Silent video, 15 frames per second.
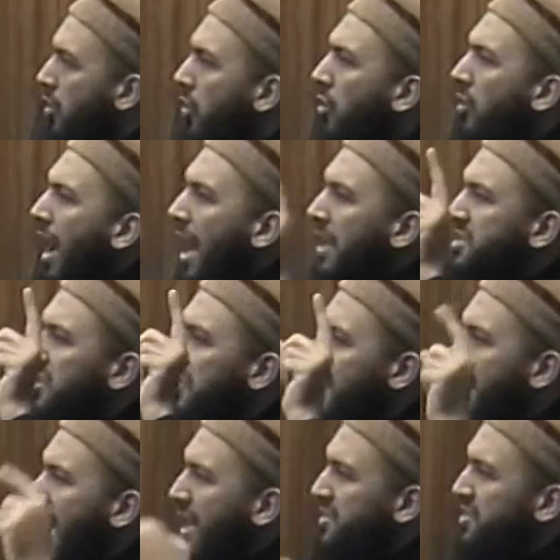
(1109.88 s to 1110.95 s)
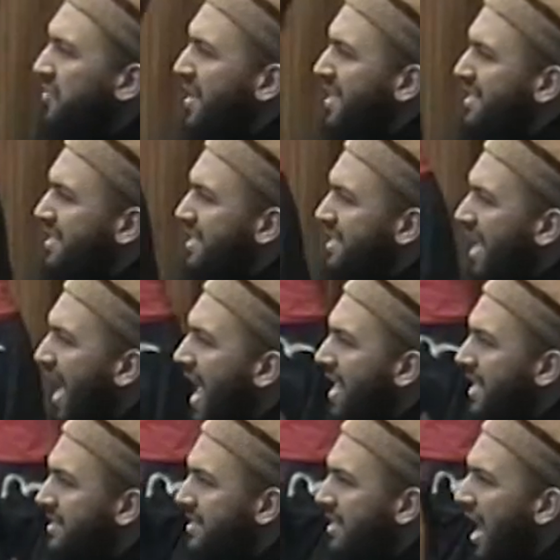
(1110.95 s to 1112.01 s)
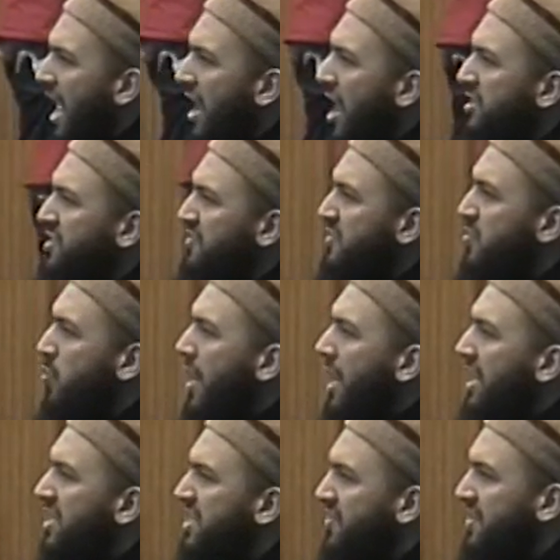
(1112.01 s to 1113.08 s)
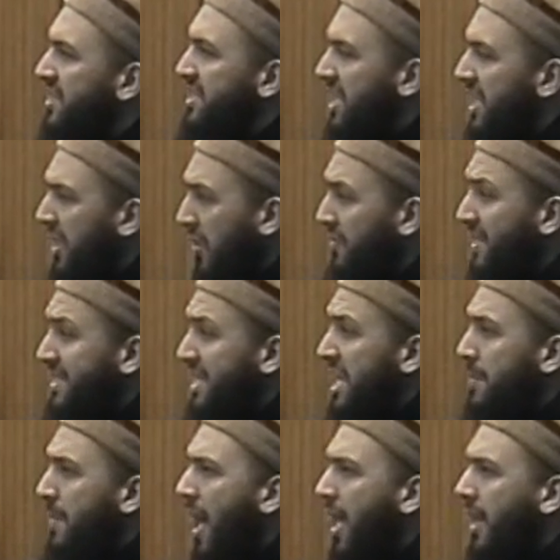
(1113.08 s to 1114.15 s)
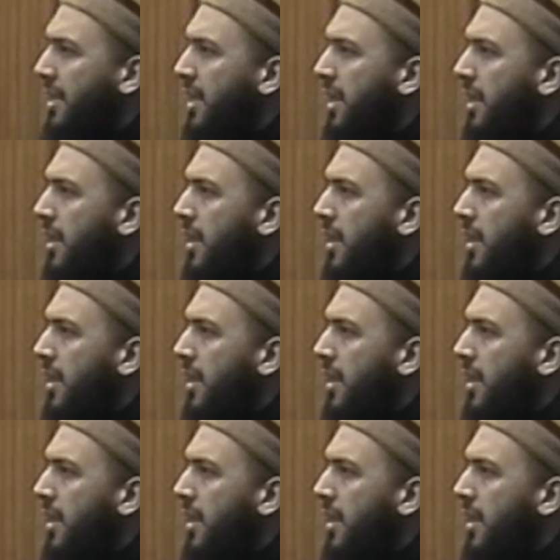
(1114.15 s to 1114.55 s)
who out of, out of his desires and out of his weakness of his, of his iman